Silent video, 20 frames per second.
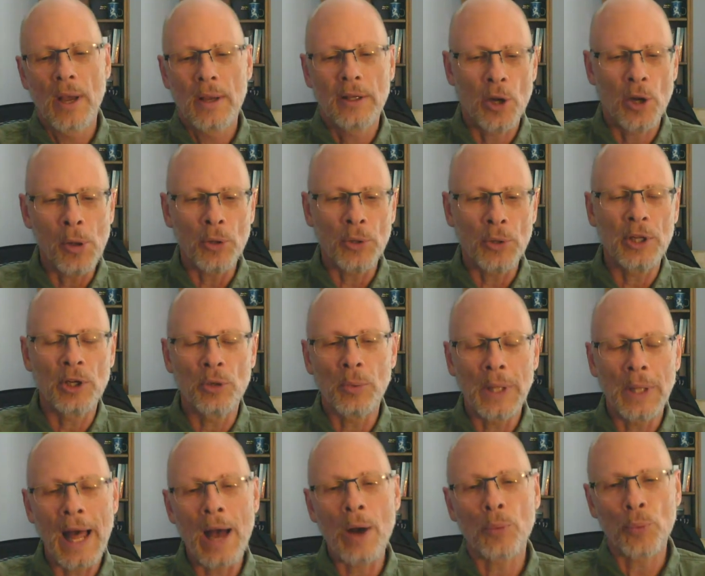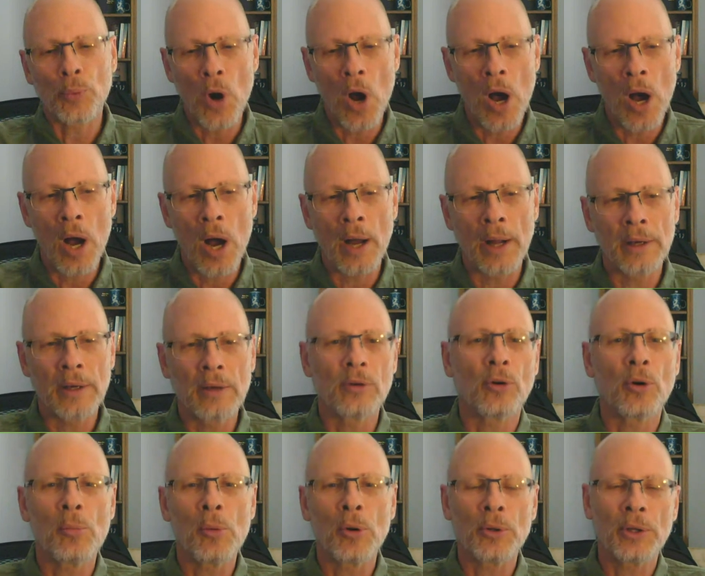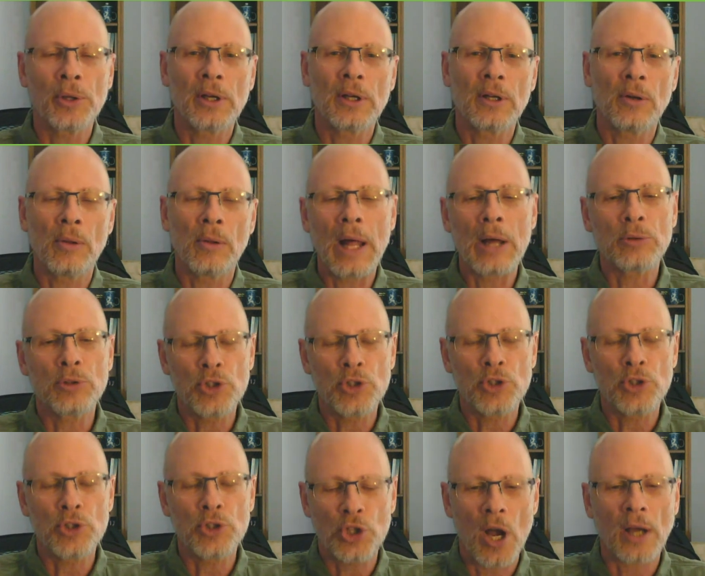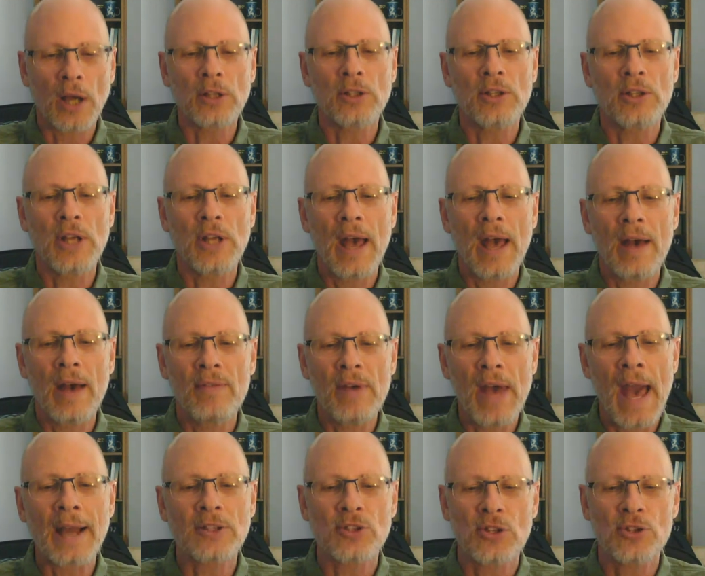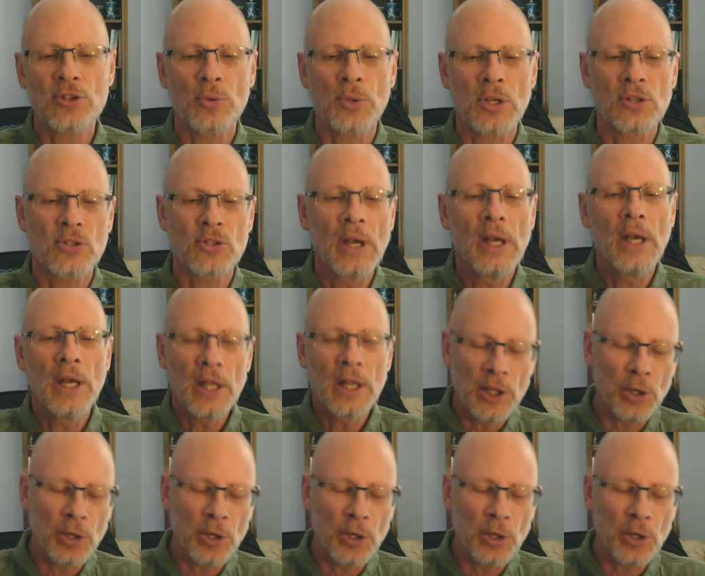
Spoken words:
I'm only going to allow Ron or I'm only going to allow Chuck to have access to this,